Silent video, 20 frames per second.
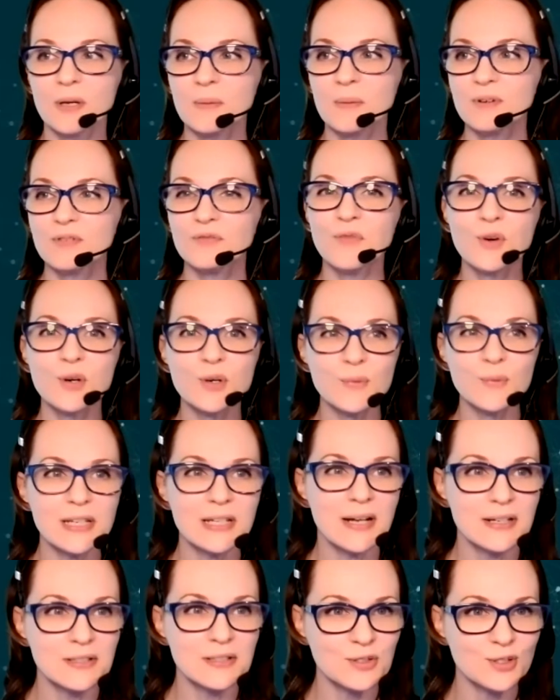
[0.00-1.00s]
before we
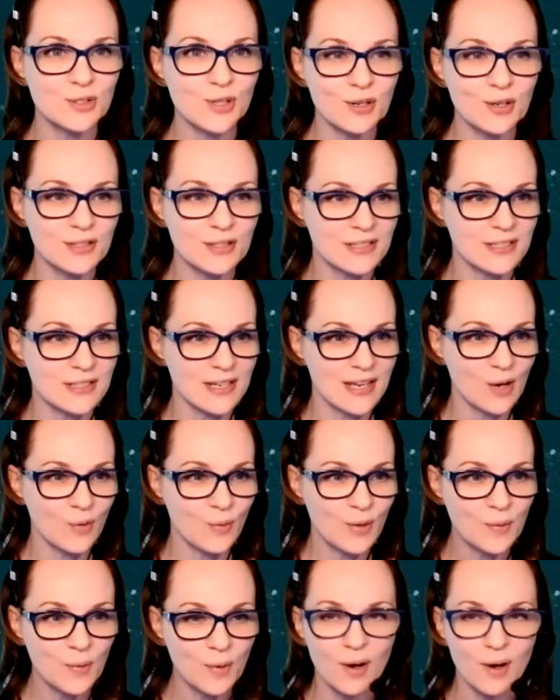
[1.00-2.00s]
got started today,
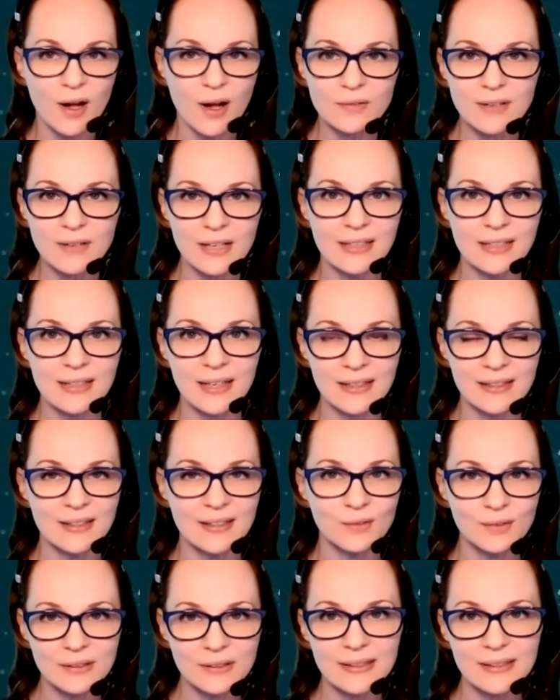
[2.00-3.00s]
we were already getting
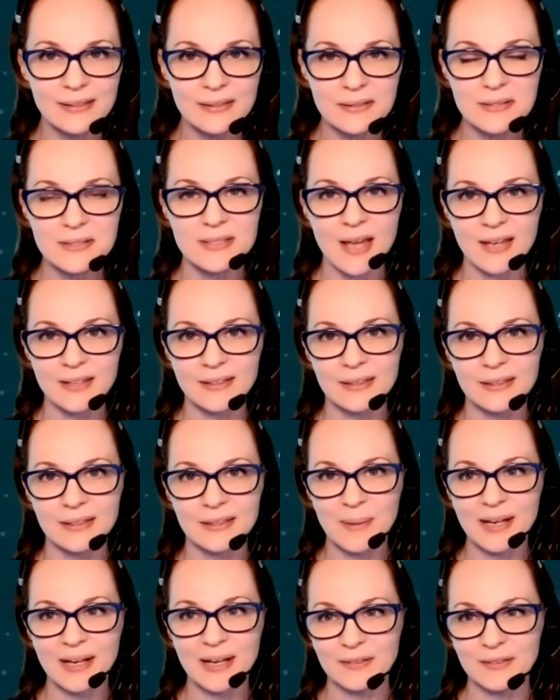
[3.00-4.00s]
really excited
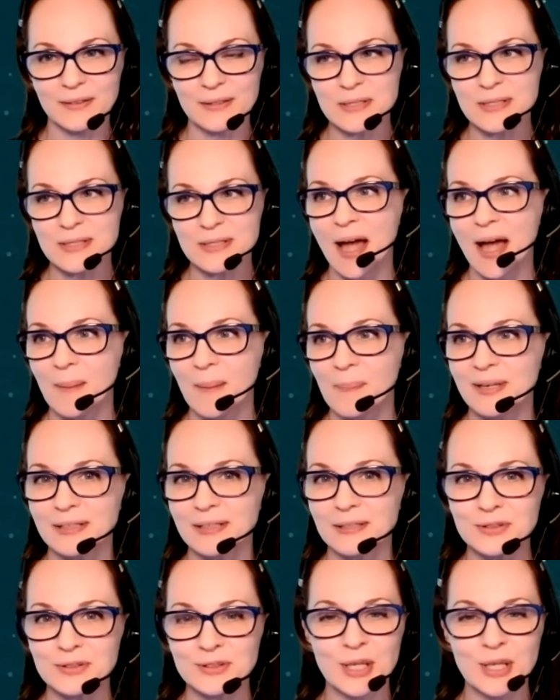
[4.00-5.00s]
about this
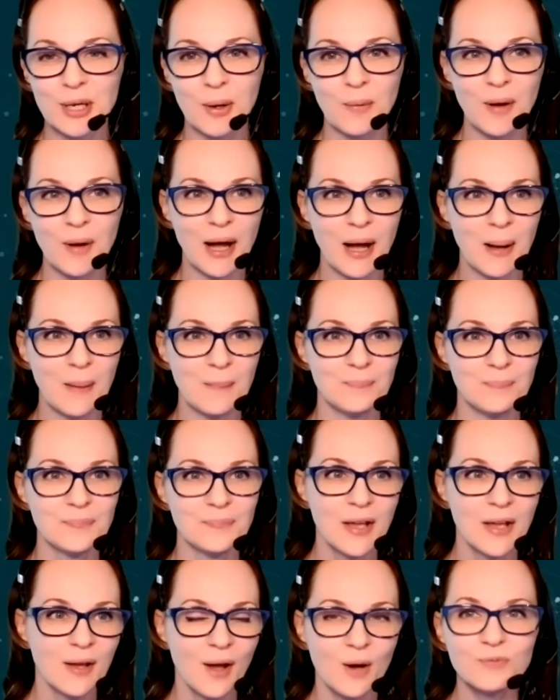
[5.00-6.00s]
topic. So
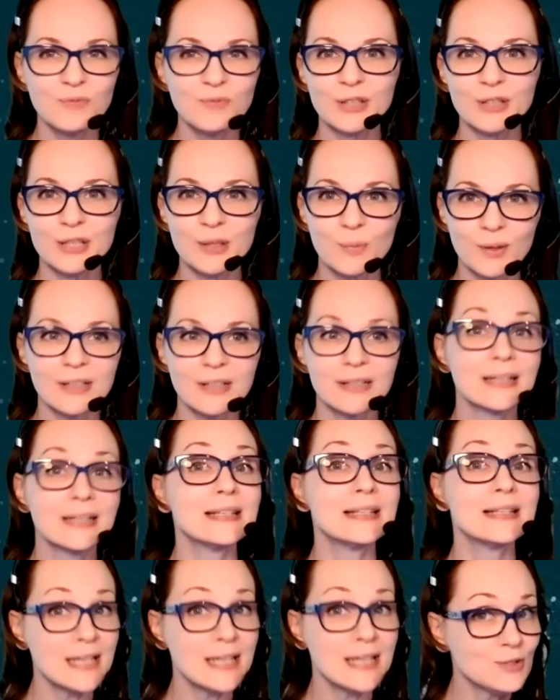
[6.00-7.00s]
hopefully we're going to
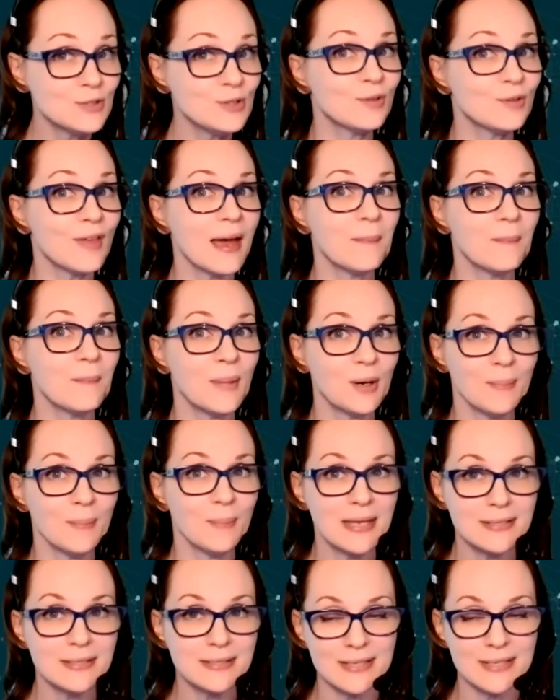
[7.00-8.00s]
continue that
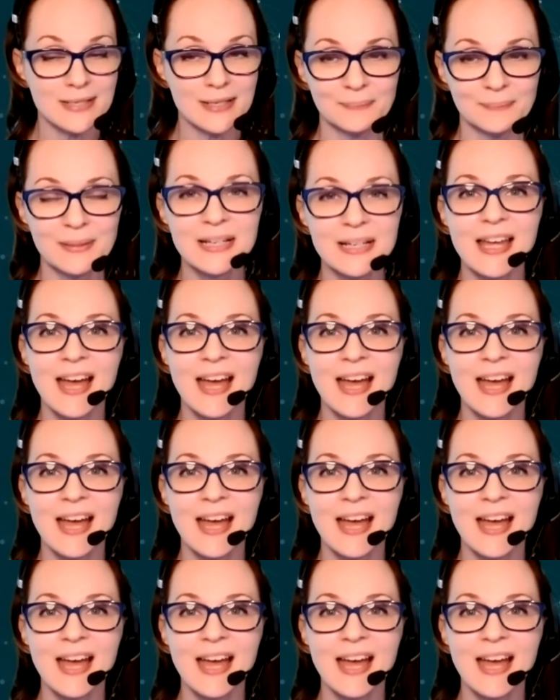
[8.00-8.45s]
momentum.